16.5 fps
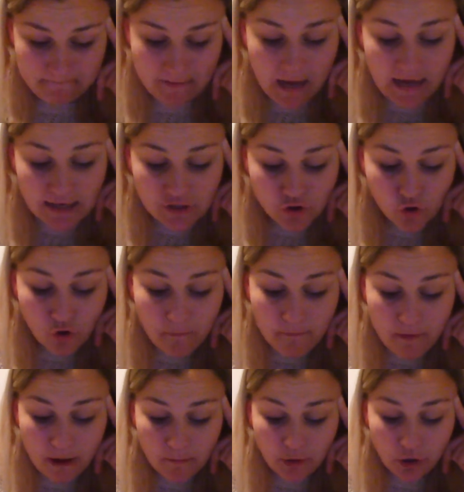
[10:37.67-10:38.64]
I saw
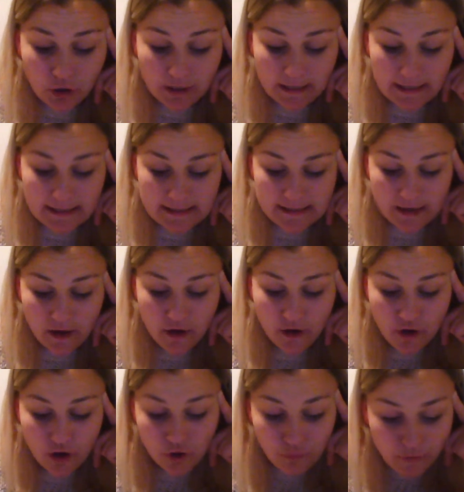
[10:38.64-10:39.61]
Mum look at Lisa,
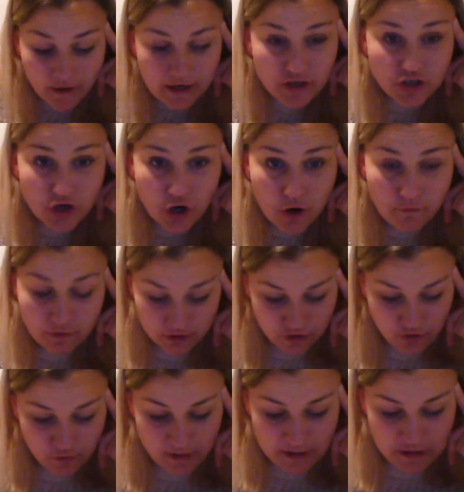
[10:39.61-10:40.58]
who reached over and
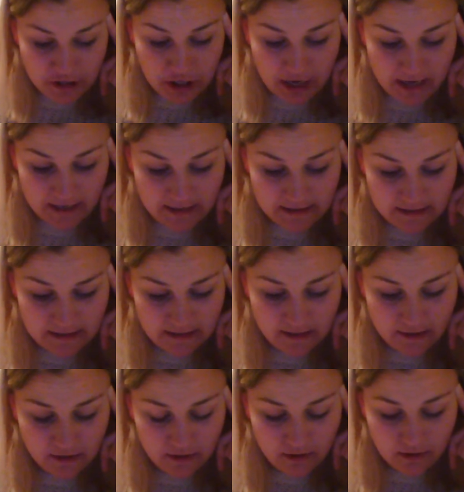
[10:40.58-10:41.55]
squeezed her hand.
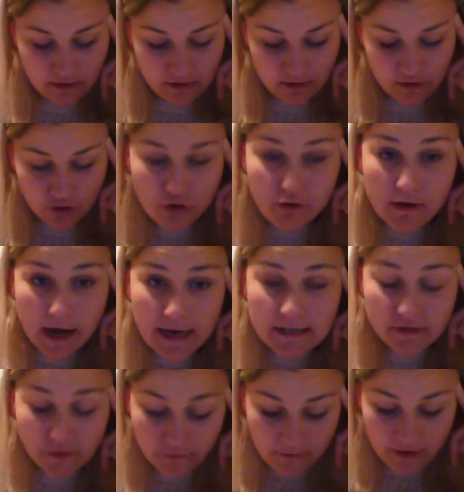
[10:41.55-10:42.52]
You guys
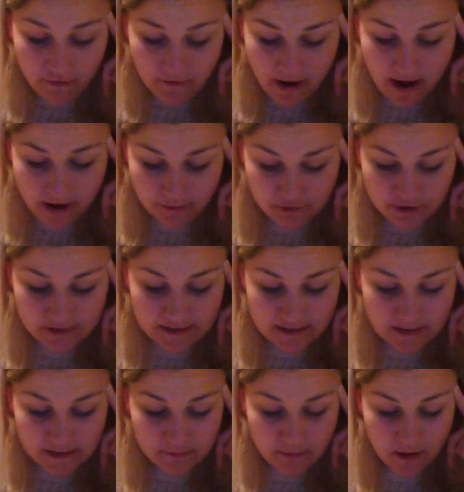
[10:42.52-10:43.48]
will figure it out, she said
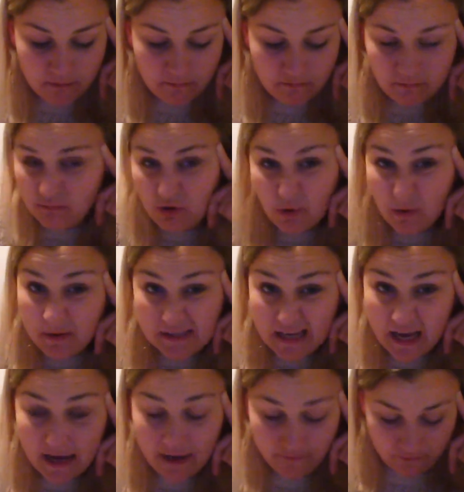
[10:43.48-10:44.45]
to Mum. You always
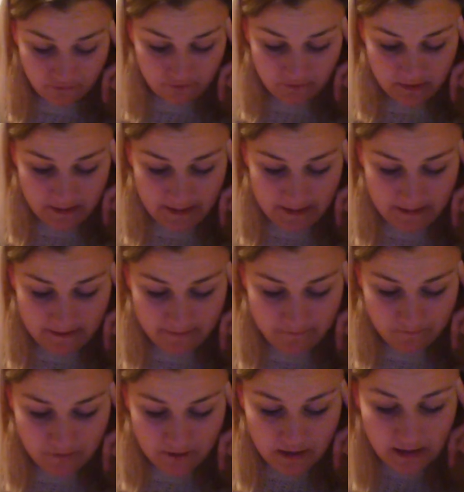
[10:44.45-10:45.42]
have.
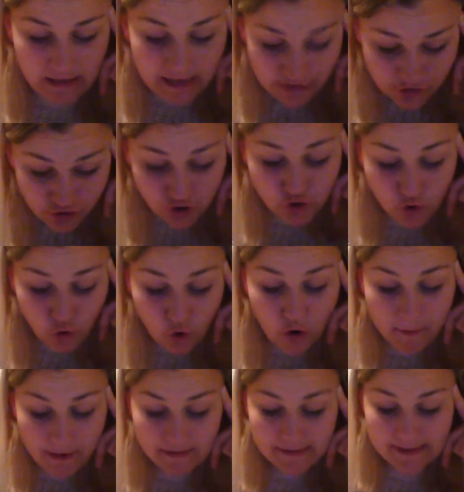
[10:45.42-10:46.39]
Let's just talk
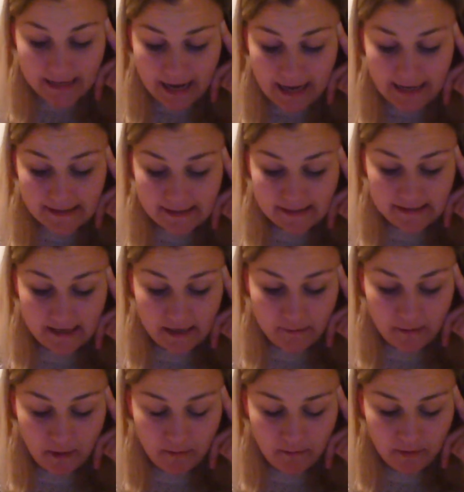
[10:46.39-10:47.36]
about it later, said
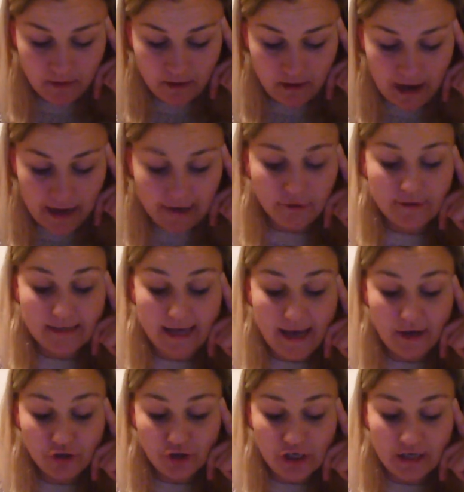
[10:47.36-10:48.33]
Mum. I could
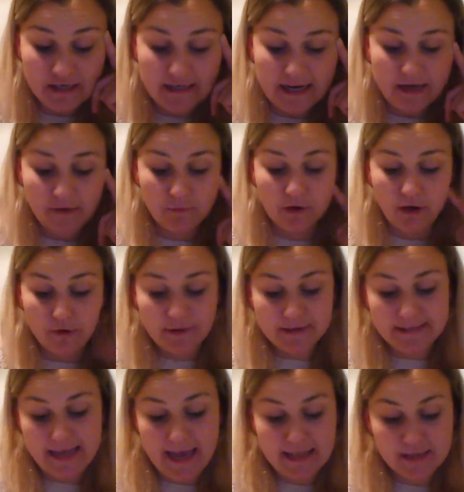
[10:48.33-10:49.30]
tell she and Dad were going to
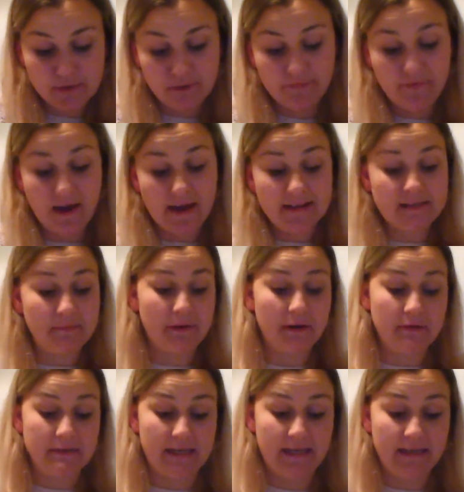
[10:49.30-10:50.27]
get into a fight
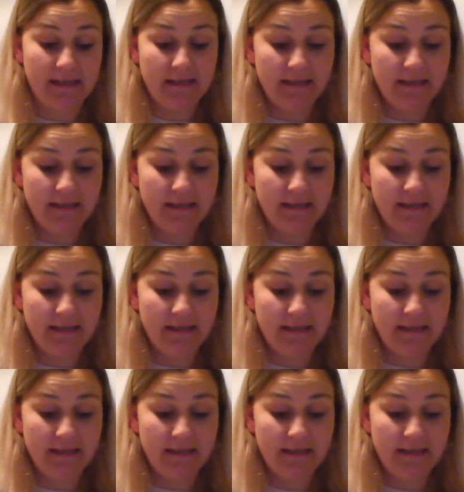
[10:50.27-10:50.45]
about it.